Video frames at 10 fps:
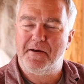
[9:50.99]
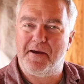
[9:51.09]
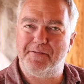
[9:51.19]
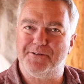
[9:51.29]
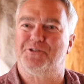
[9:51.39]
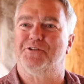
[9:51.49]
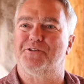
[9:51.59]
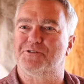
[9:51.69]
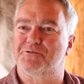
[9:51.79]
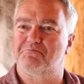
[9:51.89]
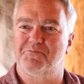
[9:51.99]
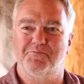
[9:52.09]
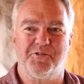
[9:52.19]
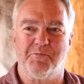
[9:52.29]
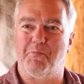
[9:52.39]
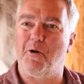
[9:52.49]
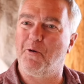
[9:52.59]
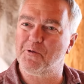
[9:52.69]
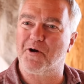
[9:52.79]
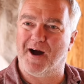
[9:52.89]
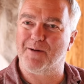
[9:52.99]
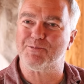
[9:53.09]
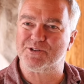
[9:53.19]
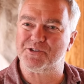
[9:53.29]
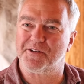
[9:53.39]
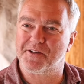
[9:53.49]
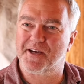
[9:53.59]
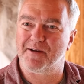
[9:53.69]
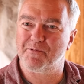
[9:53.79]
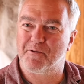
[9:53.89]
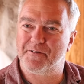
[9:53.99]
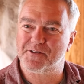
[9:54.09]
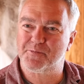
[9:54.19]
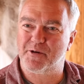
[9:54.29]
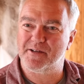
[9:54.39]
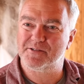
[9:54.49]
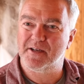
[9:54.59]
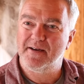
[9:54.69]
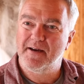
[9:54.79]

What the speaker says: And this is the polar opposite of the Camp North experience.